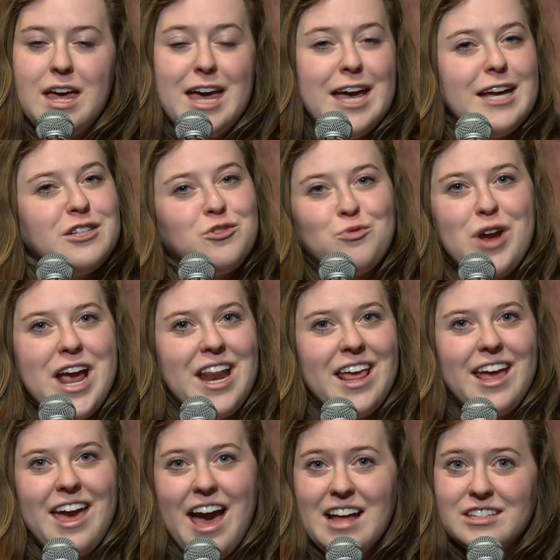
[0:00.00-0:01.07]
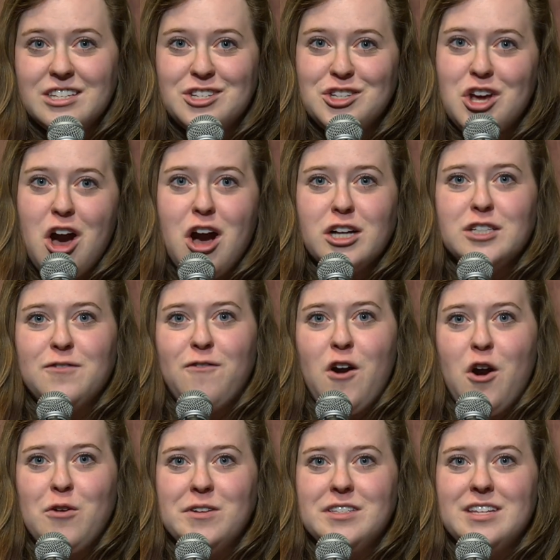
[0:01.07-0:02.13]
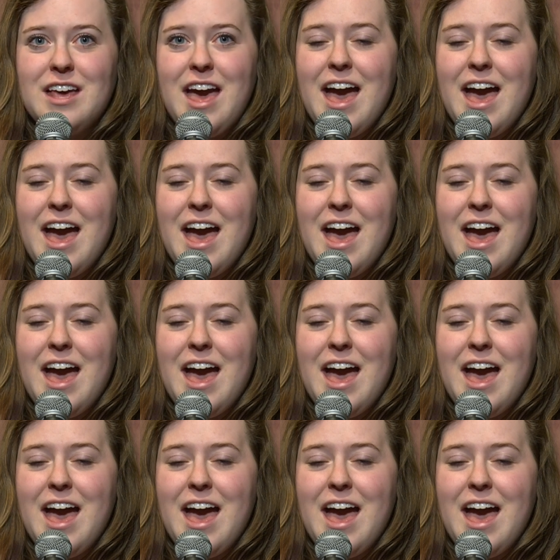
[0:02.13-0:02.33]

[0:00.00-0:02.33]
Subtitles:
It's raining cats and dogs, folks,